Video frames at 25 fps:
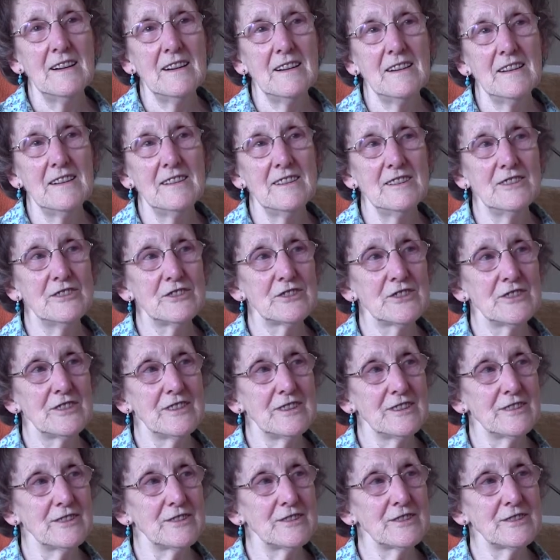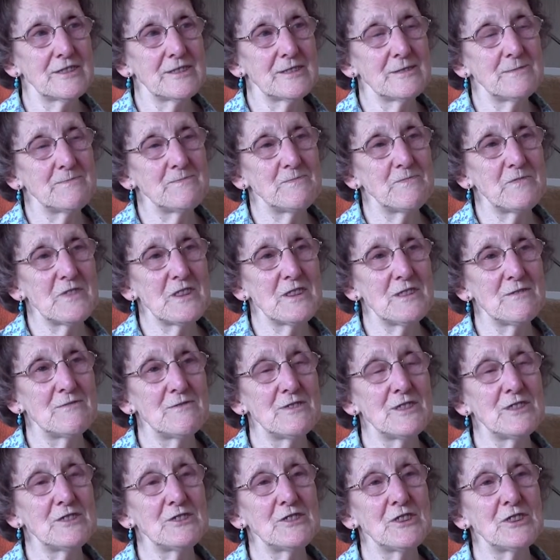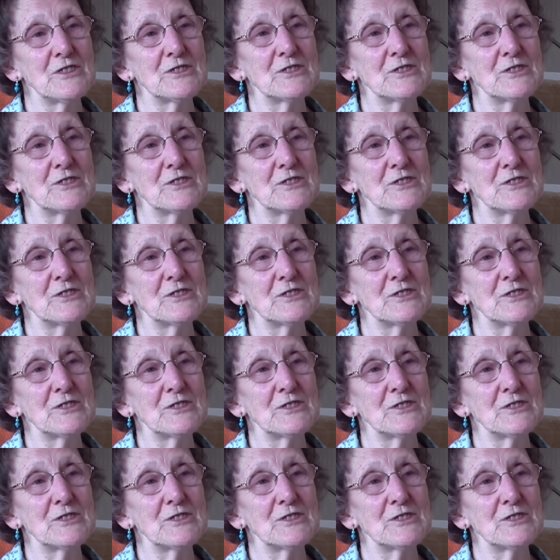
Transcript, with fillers: And here's this. If this